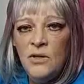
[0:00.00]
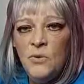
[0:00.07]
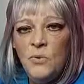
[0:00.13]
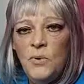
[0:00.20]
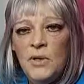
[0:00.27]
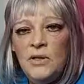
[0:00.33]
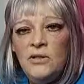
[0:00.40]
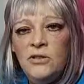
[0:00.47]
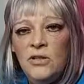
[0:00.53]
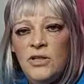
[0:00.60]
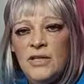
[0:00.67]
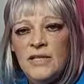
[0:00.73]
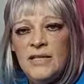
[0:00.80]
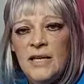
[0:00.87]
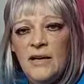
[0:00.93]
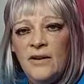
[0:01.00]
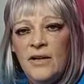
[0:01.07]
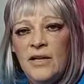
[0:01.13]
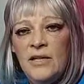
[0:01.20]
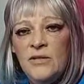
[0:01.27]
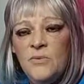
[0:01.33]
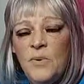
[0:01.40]
wilderness
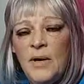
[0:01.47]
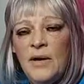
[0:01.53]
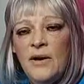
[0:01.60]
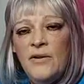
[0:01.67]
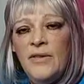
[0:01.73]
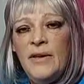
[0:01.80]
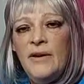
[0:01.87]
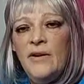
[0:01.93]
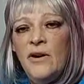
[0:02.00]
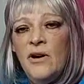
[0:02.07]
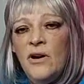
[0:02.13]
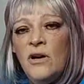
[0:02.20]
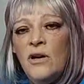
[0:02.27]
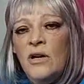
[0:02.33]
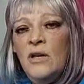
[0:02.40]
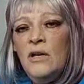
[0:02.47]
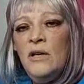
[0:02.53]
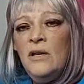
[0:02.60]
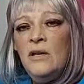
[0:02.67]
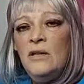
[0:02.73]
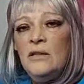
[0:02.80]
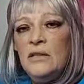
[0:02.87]
areas where there are
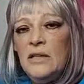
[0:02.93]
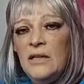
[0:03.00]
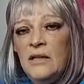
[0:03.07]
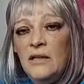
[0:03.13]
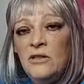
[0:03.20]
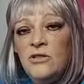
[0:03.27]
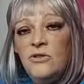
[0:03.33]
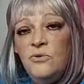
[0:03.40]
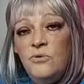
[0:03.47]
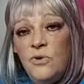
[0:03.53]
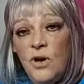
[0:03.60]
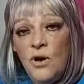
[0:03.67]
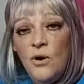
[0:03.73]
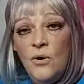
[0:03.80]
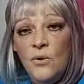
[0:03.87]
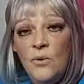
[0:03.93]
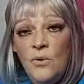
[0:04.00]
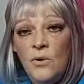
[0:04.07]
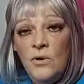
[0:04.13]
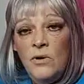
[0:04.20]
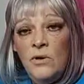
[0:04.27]
little to no